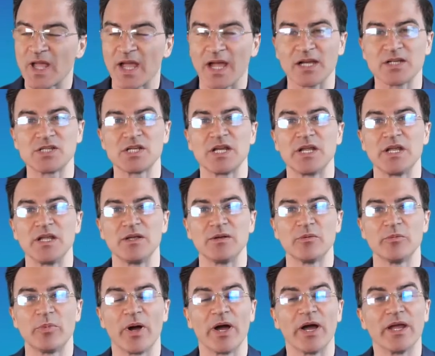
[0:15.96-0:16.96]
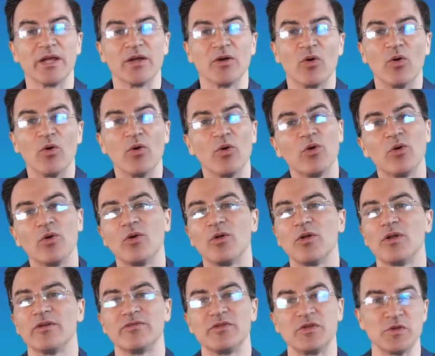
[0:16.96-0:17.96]
Actually, by
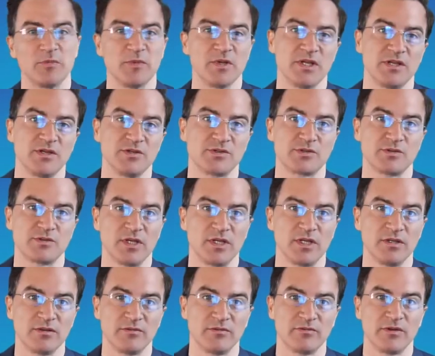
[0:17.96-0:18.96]
all of human history.